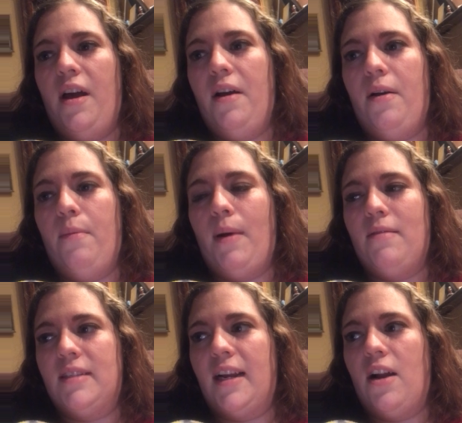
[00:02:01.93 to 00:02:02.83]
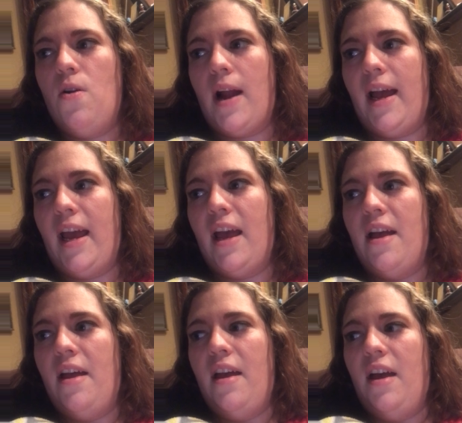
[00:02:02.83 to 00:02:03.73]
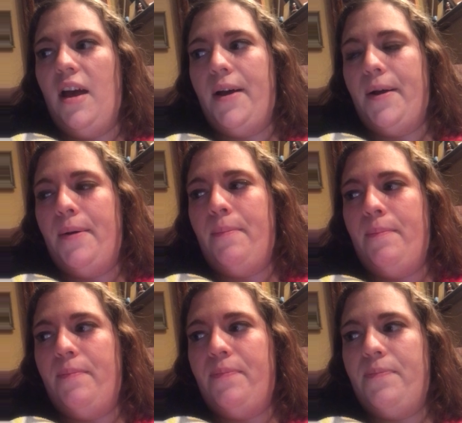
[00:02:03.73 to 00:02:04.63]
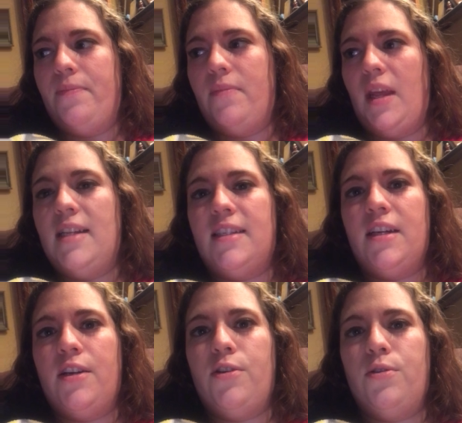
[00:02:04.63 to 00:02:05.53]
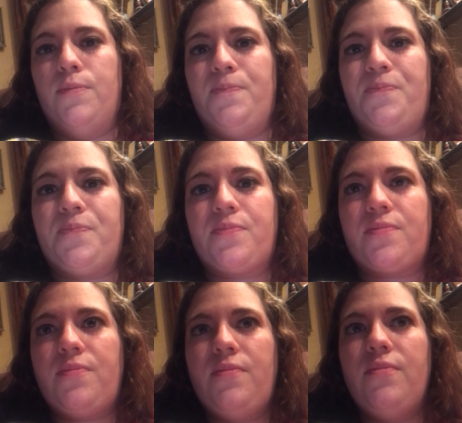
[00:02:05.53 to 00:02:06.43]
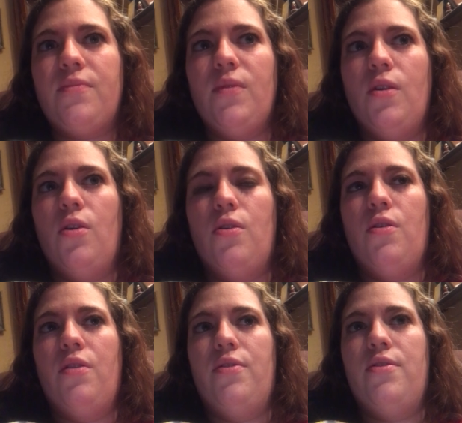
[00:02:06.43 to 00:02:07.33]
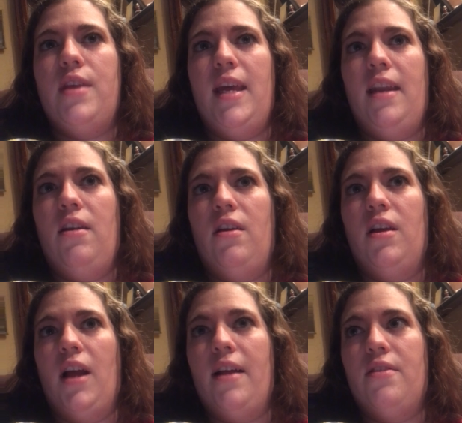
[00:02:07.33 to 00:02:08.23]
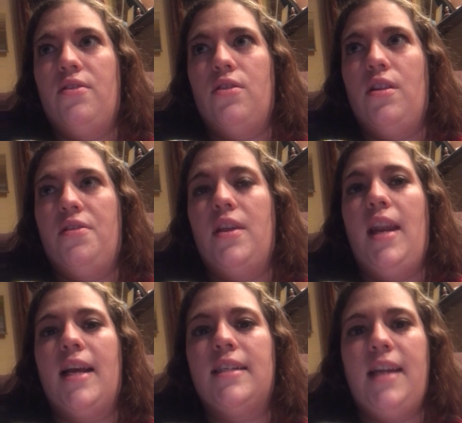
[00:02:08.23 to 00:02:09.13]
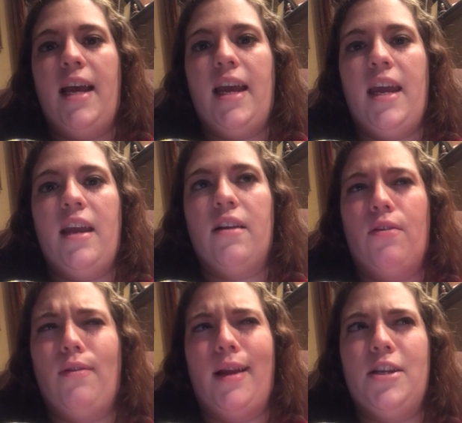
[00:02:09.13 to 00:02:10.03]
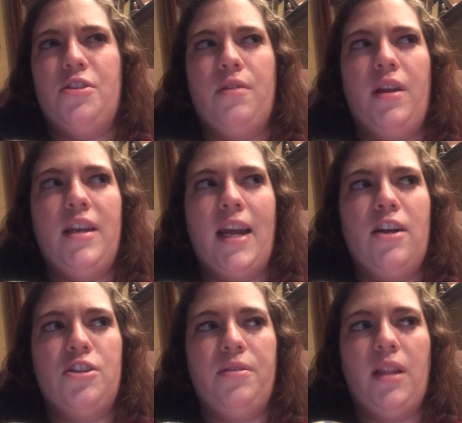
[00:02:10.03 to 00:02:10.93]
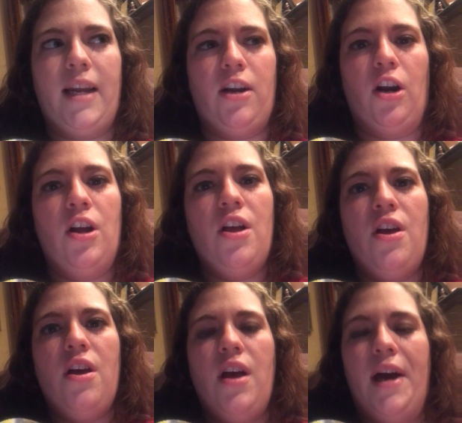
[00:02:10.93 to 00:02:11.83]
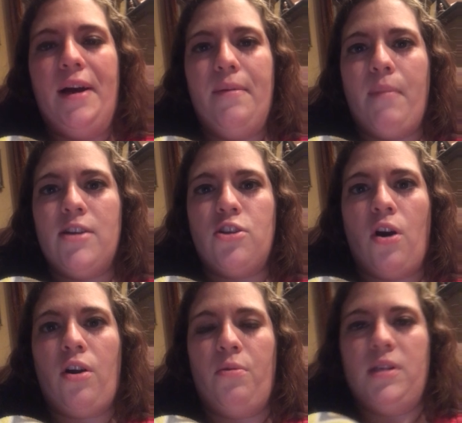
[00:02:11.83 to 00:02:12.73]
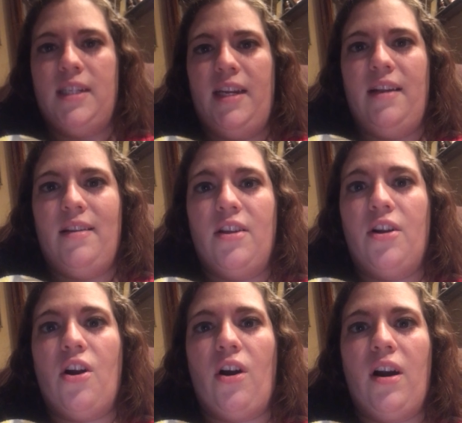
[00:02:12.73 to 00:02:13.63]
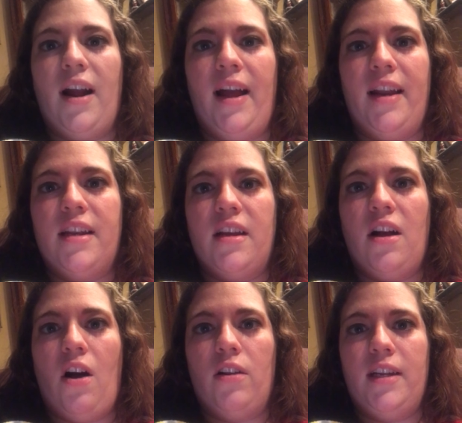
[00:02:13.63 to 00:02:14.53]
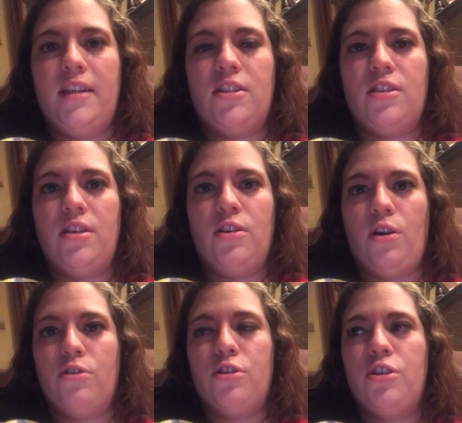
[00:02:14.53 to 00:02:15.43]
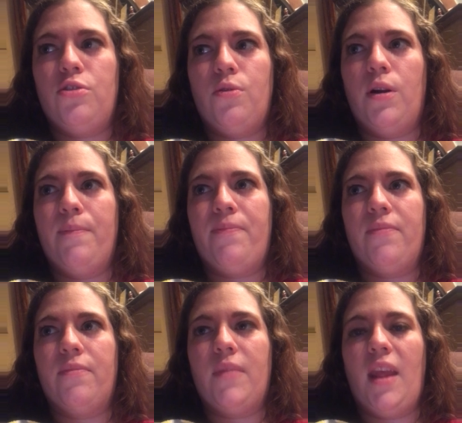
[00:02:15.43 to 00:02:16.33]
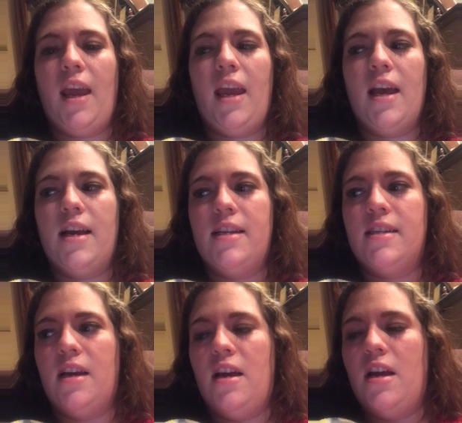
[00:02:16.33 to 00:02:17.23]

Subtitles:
I was like, okay. And so then the next day, or like a day or two later, my daughter was in the car at Aldi's grocery store, and